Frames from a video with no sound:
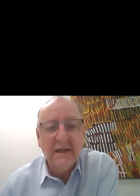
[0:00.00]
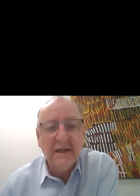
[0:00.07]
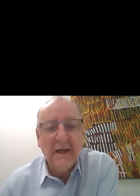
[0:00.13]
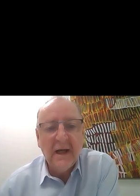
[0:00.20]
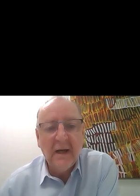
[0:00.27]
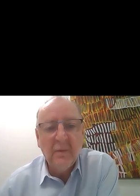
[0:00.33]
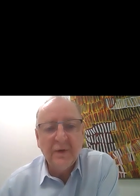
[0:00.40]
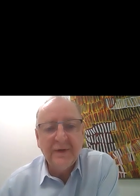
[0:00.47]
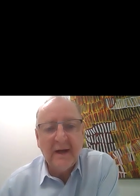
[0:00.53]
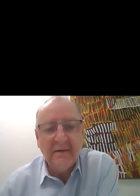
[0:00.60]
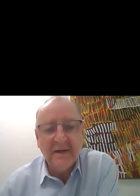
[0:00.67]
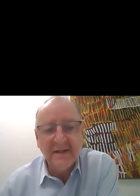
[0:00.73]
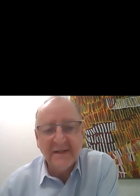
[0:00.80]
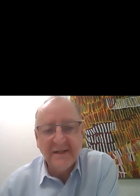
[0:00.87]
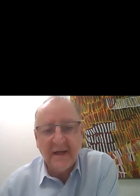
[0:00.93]
And what Darren
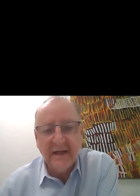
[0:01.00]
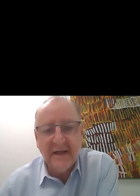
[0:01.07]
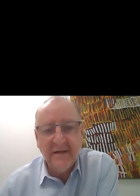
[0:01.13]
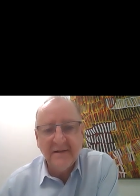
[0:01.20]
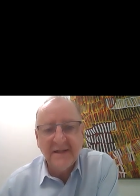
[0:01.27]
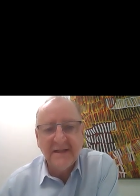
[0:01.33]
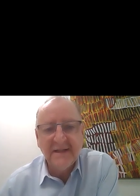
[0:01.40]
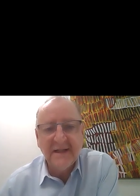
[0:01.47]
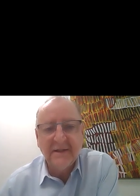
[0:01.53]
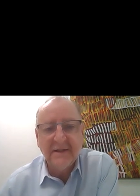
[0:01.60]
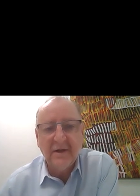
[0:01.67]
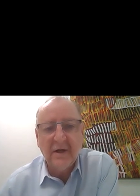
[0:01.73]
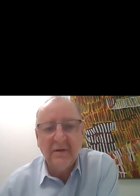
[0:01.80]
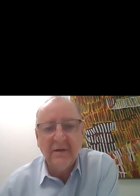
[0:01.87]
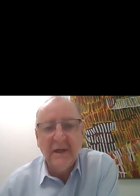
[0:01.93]
has done here is he said,
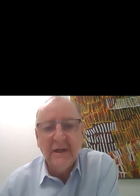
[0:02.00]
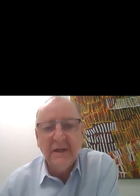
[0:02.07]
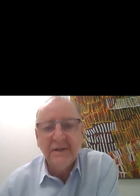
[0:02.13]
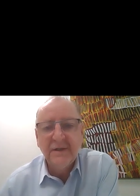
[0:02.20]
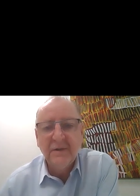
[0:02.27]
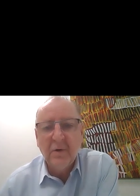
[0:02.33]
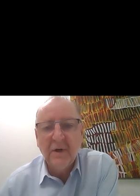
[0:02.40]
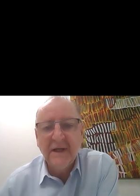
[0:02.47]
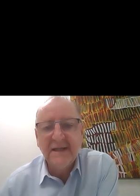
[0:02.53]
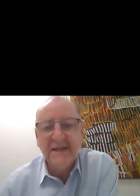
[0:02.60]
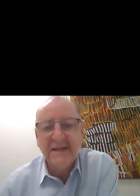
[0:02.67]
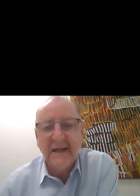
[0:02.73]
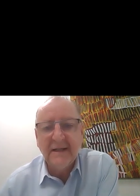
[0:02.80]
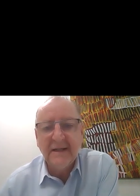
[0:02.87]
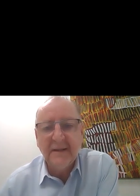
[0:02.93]
to what
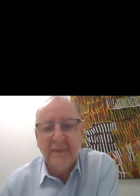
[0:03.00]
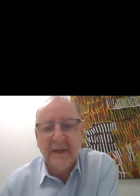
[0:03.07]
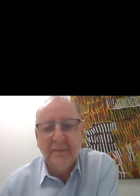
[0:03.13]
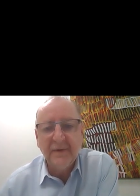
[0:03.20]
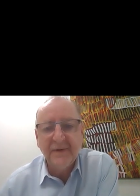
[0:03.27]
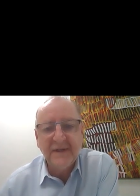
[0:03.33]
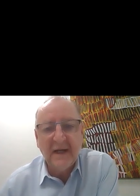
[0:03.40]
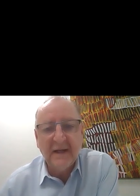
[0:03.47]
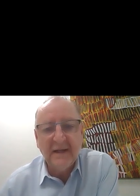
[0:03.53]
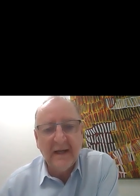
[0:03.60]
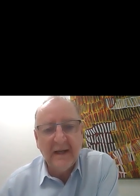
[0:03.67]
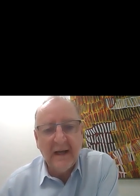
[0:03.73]
extent did people say